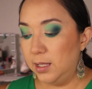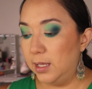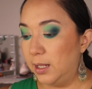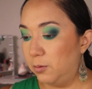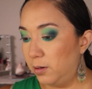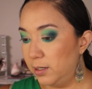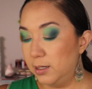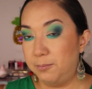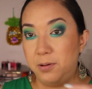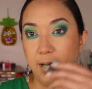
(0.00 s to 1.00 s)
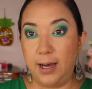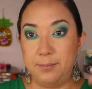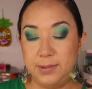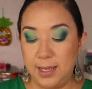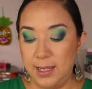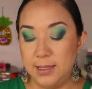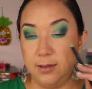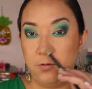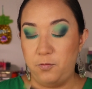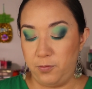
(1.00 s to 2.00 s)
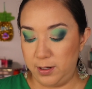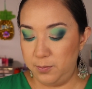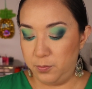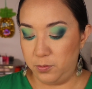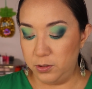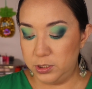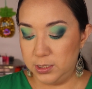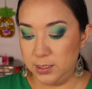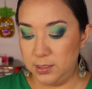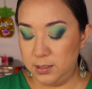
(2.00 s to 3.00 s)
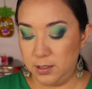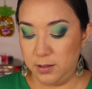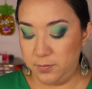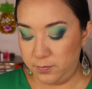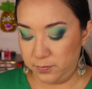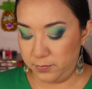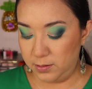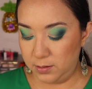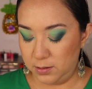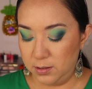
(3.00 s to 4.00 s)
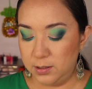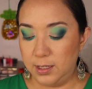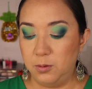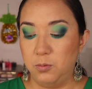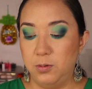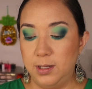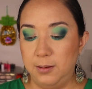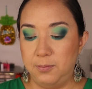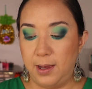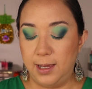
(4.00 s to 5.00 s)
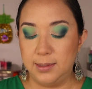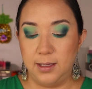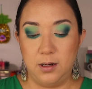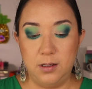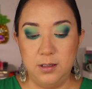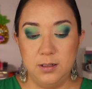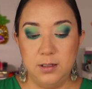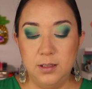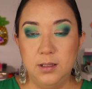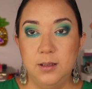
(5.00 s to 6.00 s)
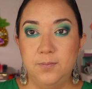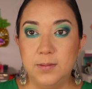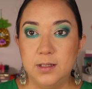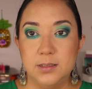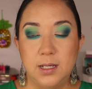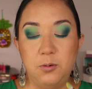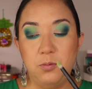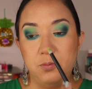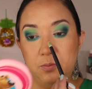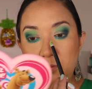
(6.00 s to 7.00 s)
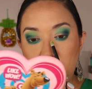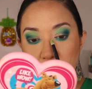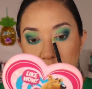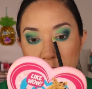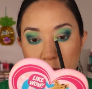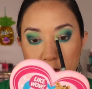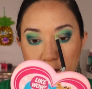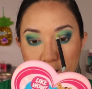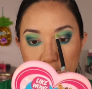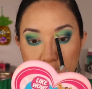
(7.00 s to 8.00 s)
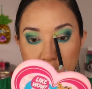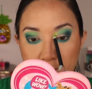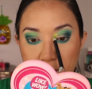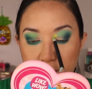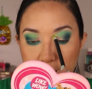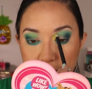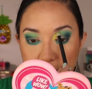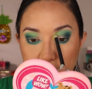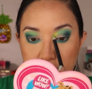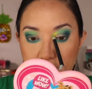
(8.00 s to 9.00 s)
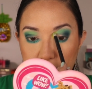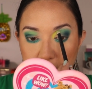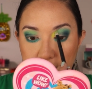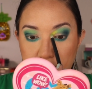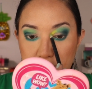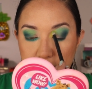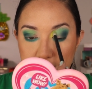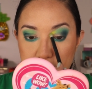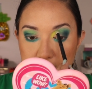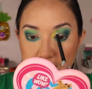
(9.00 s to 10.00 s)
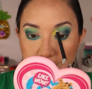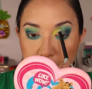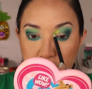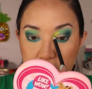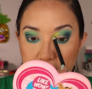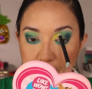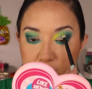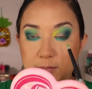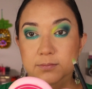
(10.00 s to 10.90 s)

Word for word: and I wanna pop that in the front portion of the look, like really pack that on because I really want a lot of yellowy goodness in the front.